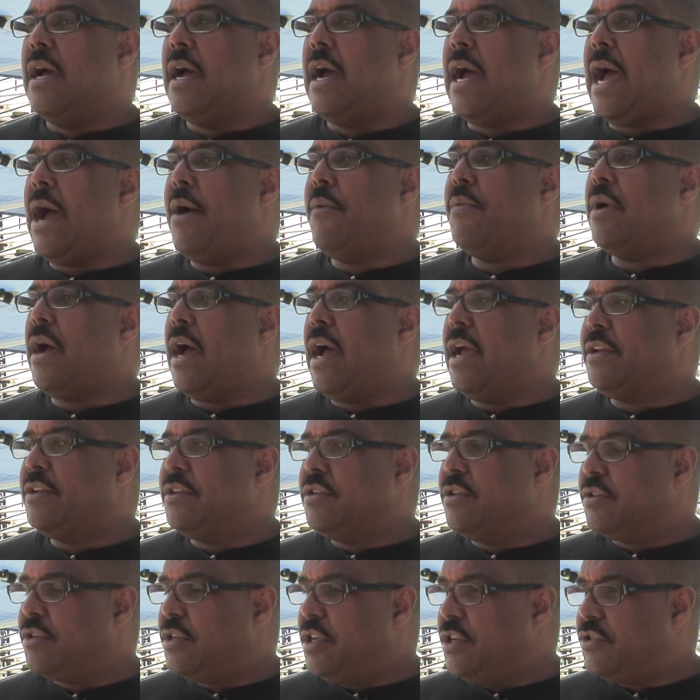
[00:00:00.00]
I, I,
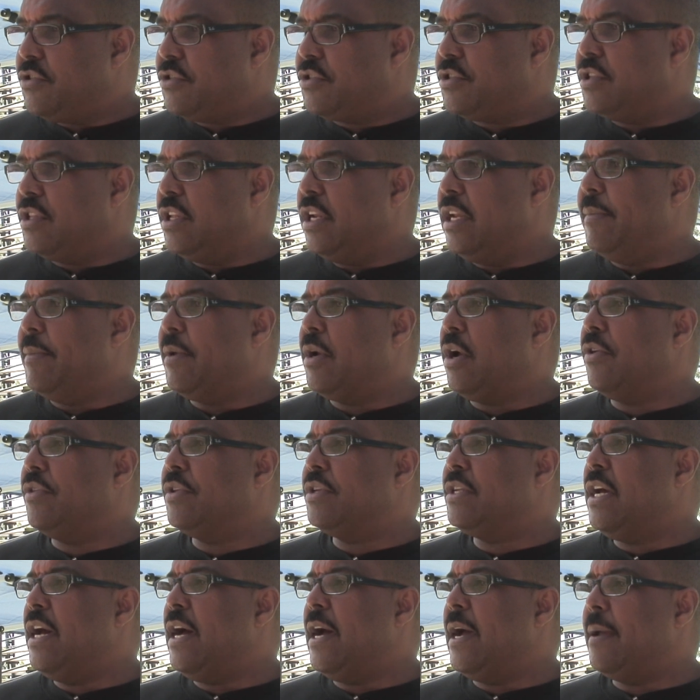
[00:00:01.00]
took teachers to the limit all
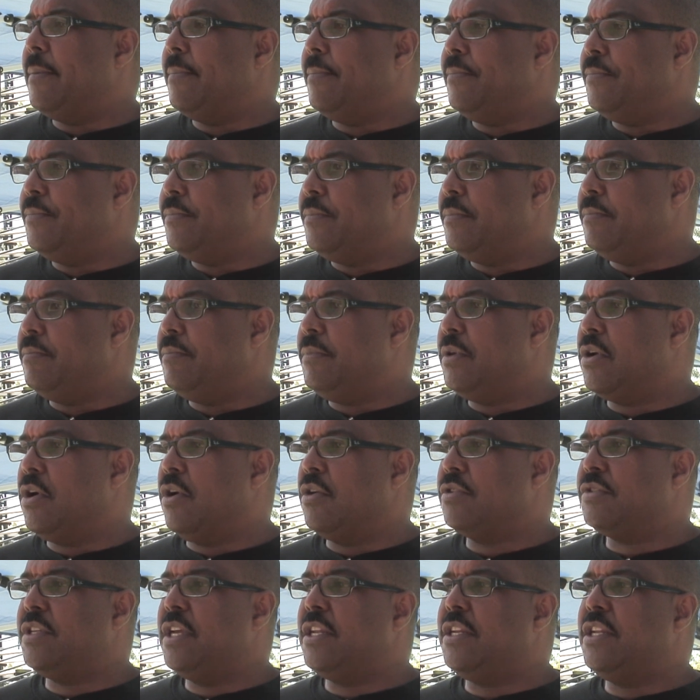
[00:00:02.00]
the time mm-hmm.
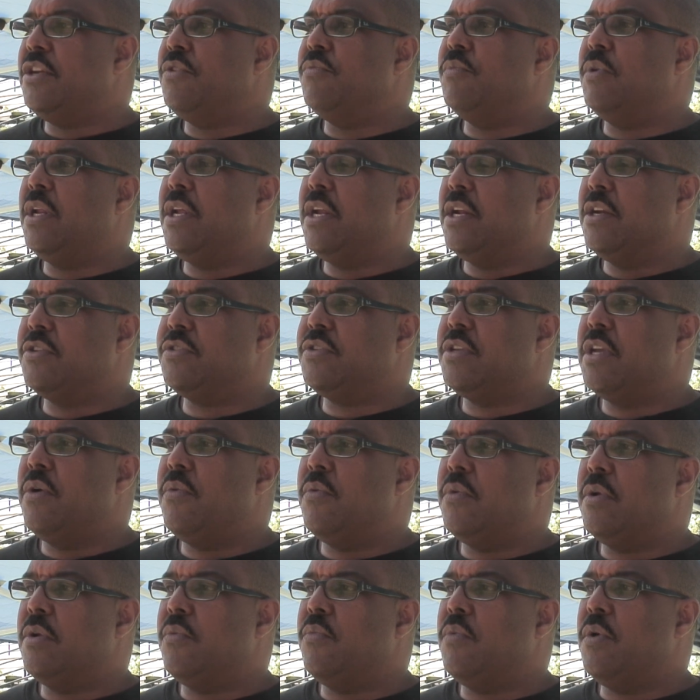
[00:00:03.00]
because they didn't really
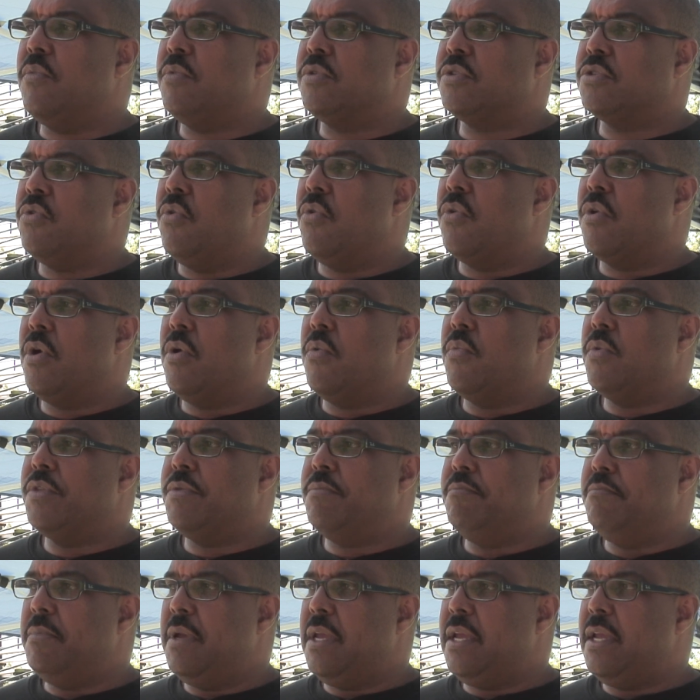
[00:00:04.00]
understand what, what was going on
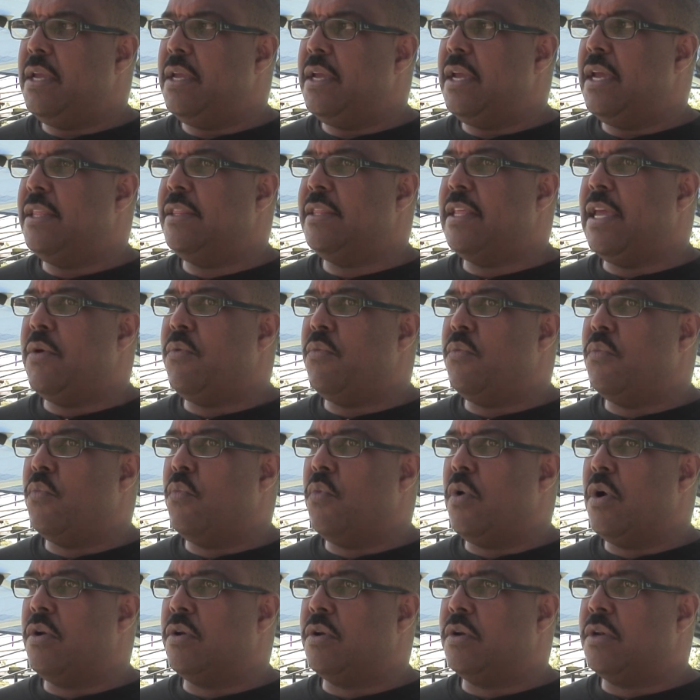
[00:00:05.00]
with me, and they
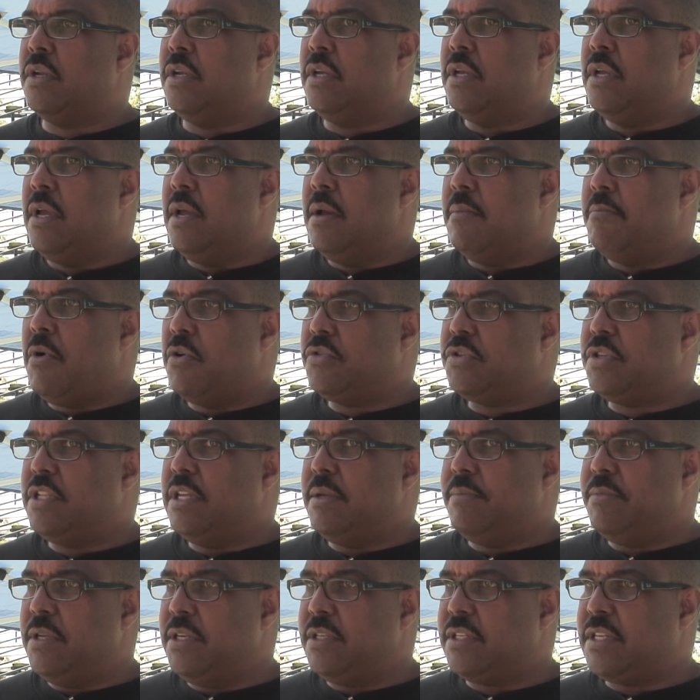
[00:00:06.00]
weren't. Most of
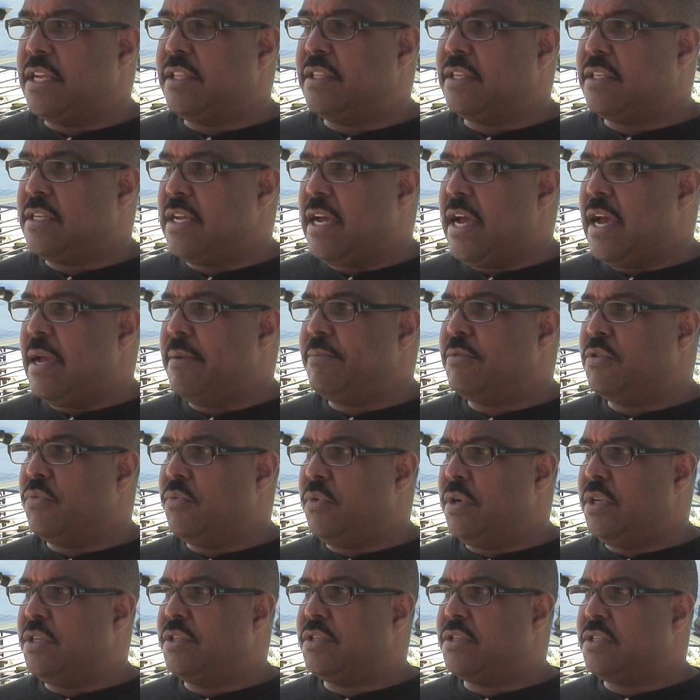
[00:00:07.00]
them didn't take the time to
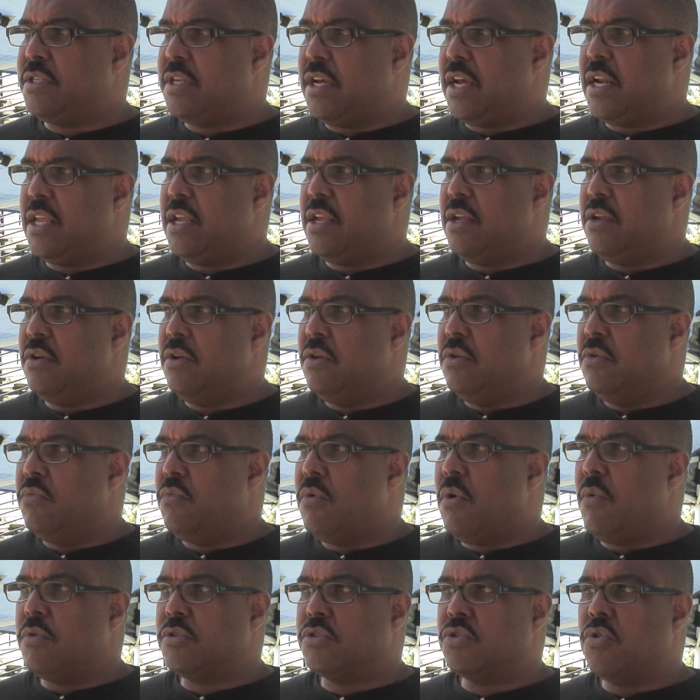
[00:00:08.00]
really study
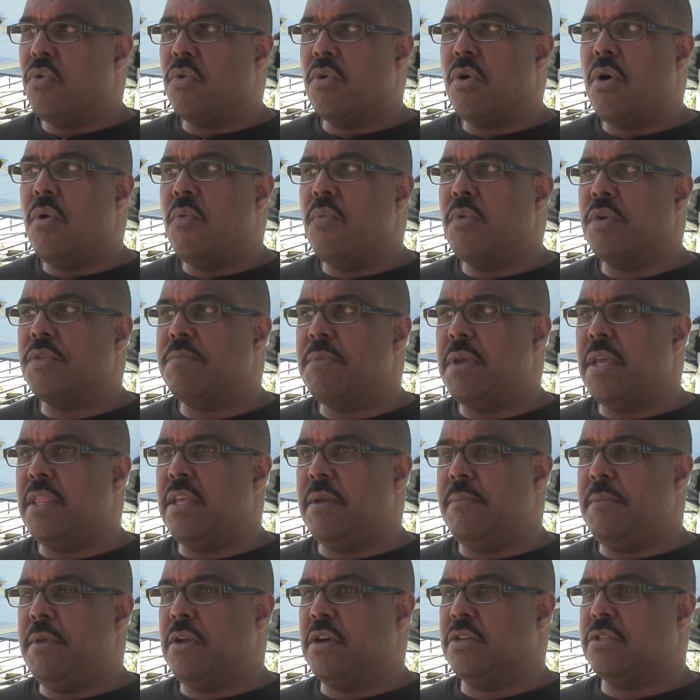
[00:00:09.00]
what was going on with me
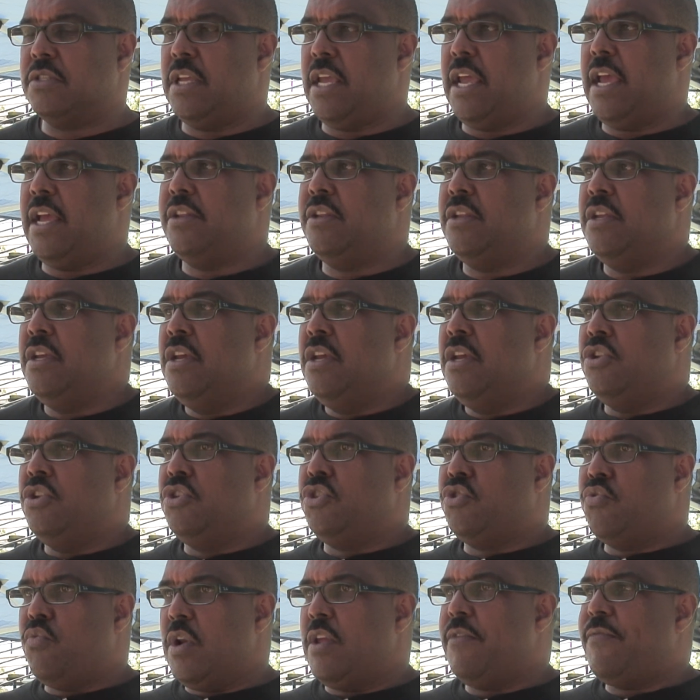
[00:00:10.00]
because they had
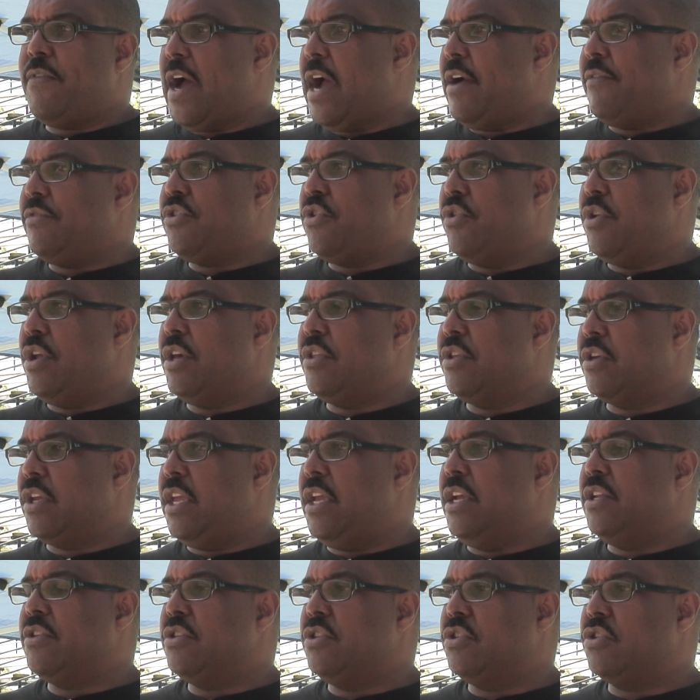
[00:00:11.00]
25 or 30 other
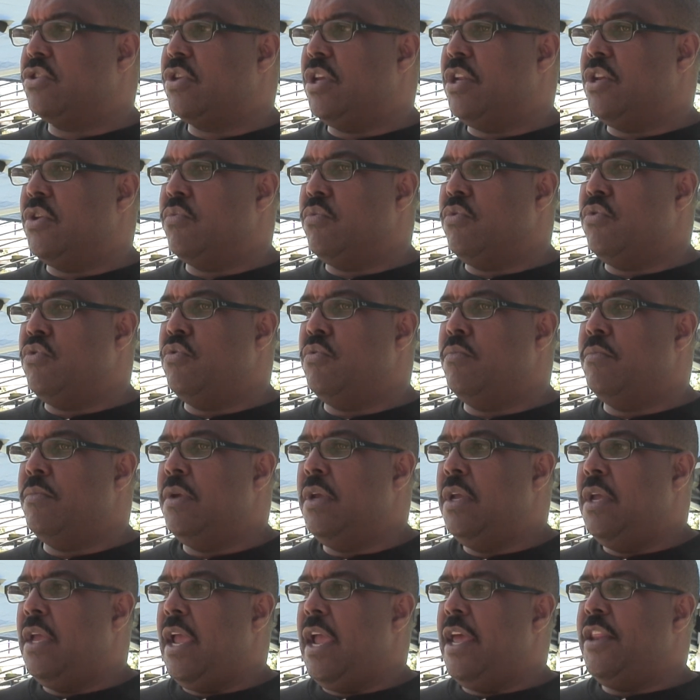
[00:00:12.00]
kids in, in the room,
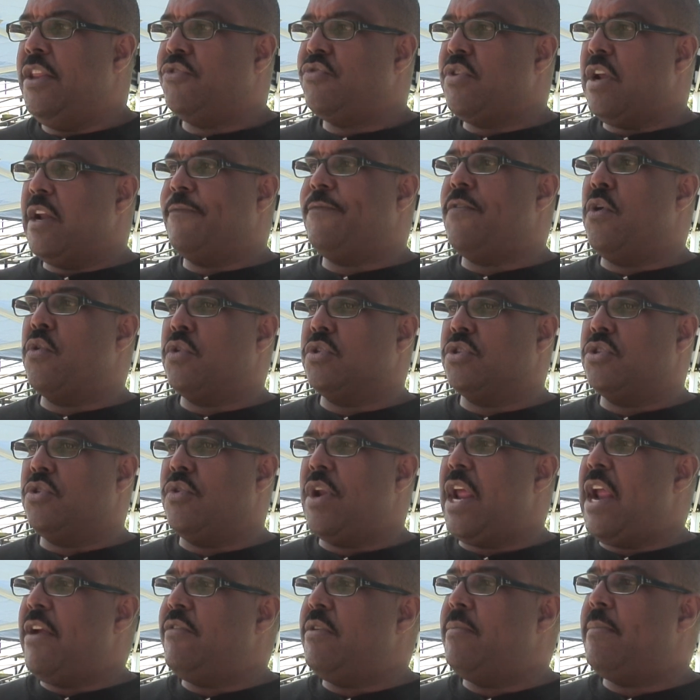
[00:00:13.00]
and they're trying to focus
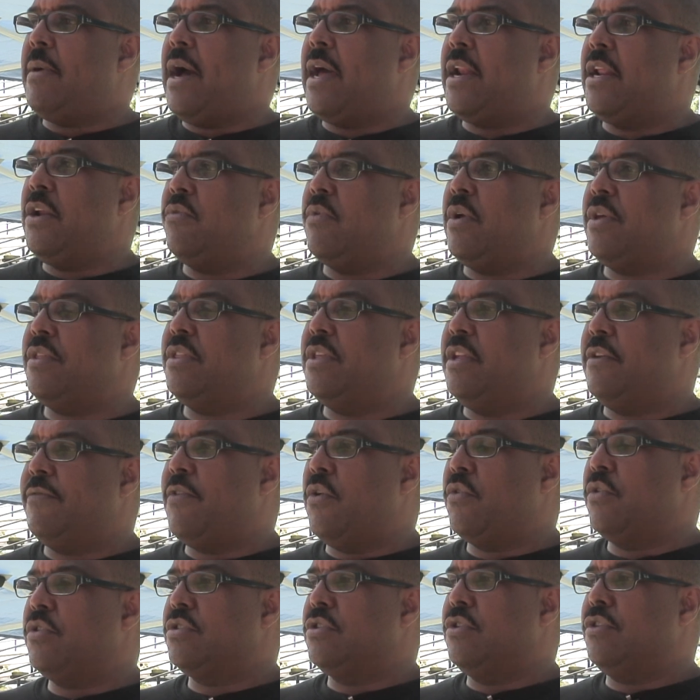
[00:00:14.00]
on everybody rather than
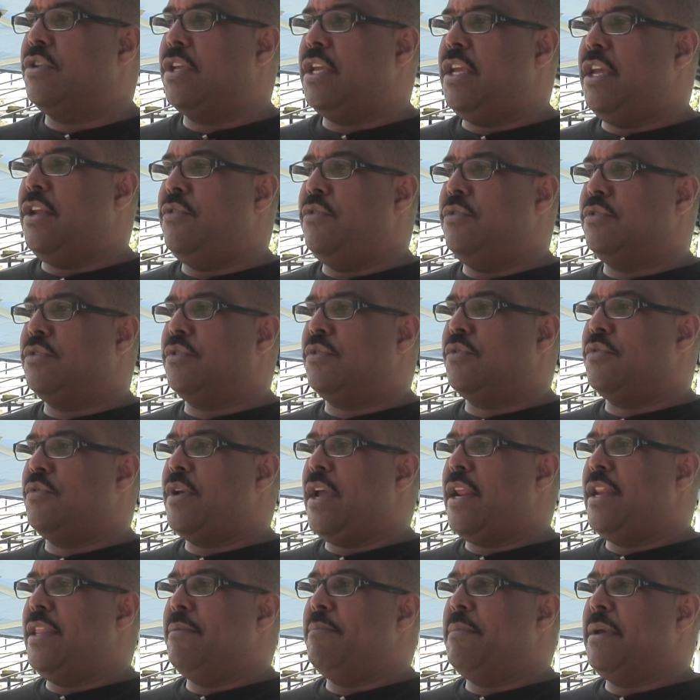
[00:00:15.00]
focus on the kid who's
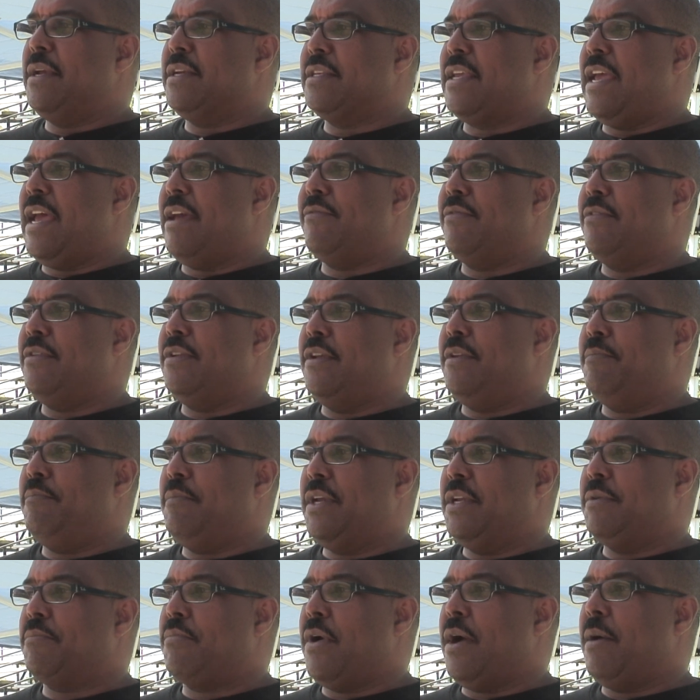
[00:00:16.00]
creating the biggest habit, the
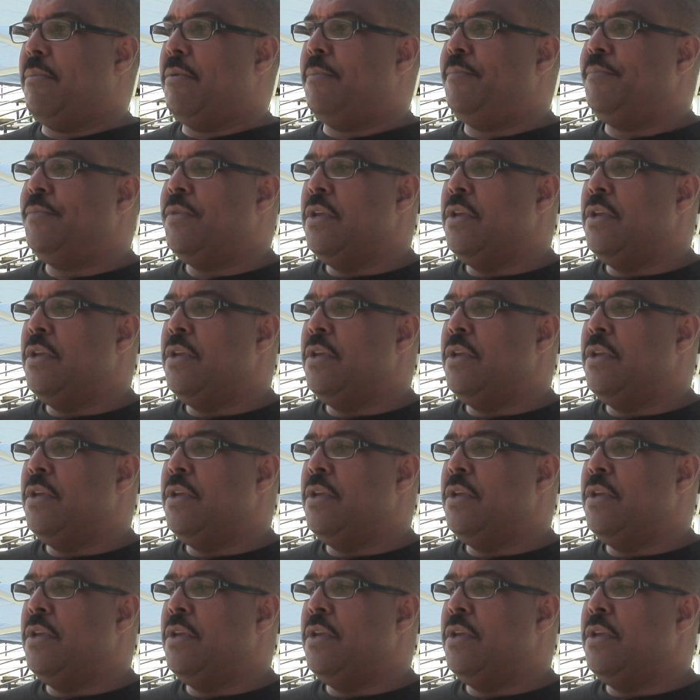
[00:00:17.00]
biggest problem.